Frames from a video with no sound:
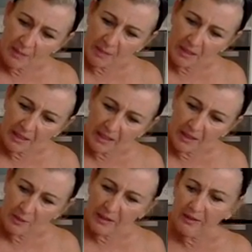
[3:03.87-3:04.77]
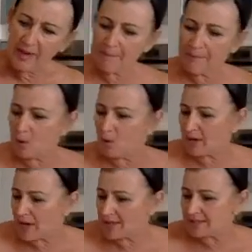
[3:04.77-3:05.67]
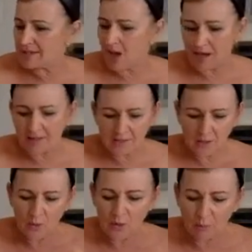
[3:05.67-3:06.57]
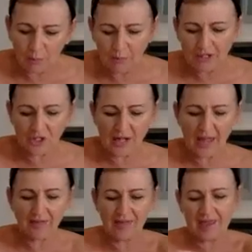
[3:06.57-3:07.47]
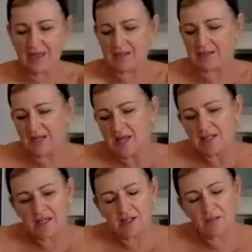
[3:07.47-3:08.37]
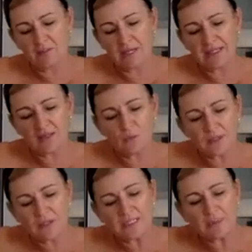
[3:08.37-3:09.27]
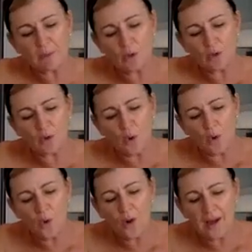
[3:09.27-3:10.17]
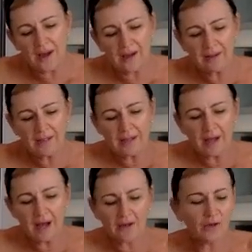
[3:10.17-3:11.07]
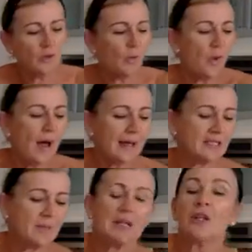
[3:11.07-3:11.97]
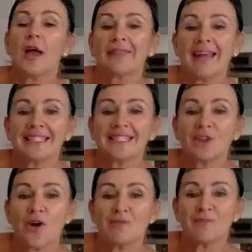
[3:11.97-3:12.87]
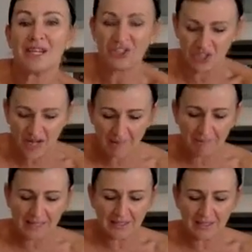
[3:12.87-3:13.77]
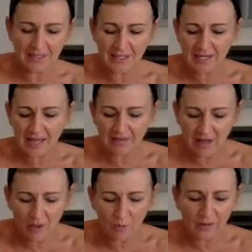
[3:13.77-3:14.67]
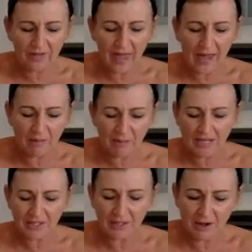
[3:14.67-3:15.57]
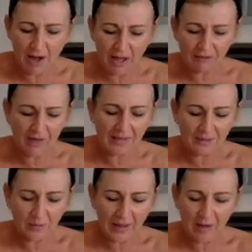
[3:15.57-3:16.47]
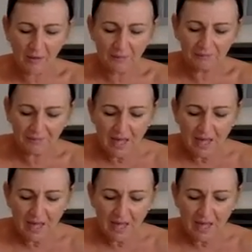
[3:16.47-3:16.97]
keep a little bit of that milk aside because I want to brush it at the end. Now you can mix it with your spoon, or, I don't know why, like that scone mixture, mix it together with a butter knife as well.